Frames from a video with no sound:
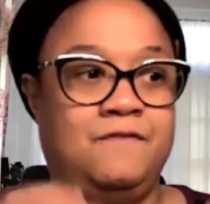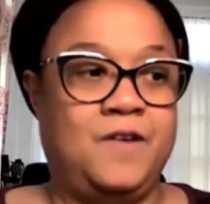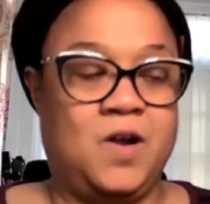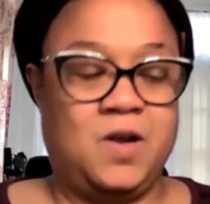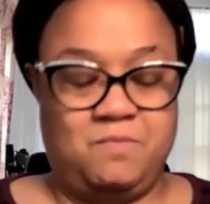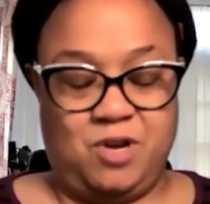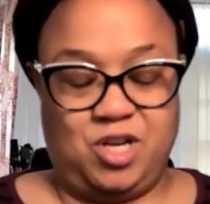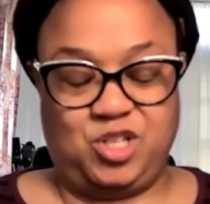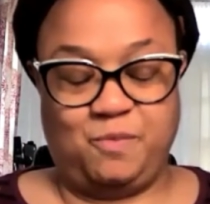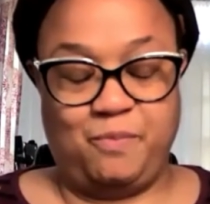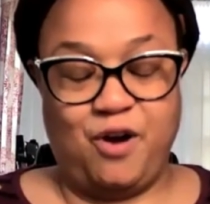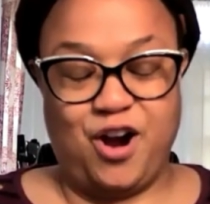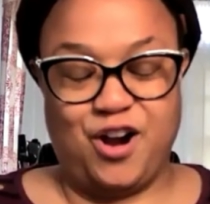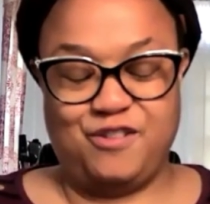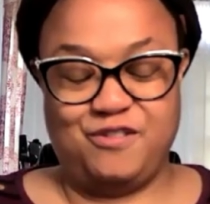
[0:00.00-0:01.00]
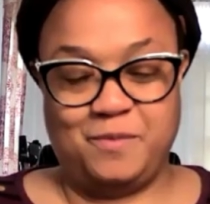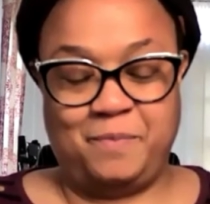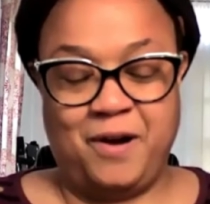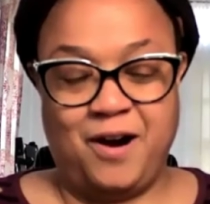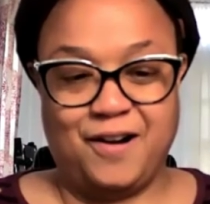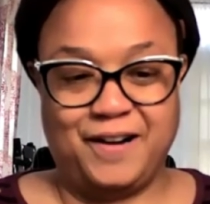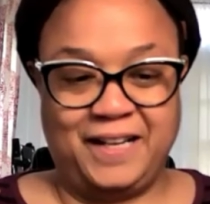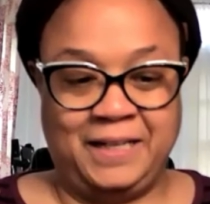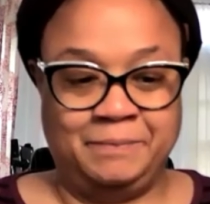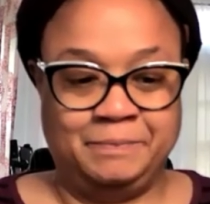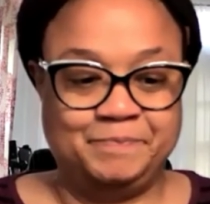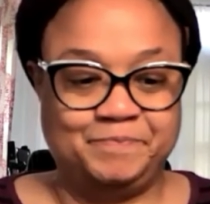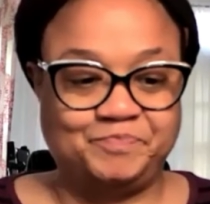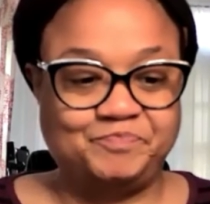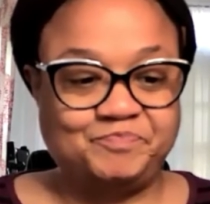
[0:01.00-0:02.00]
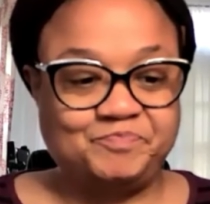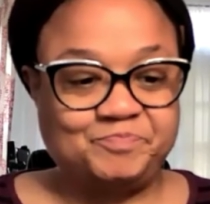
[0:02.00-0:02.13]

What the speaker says: very much a part of the party,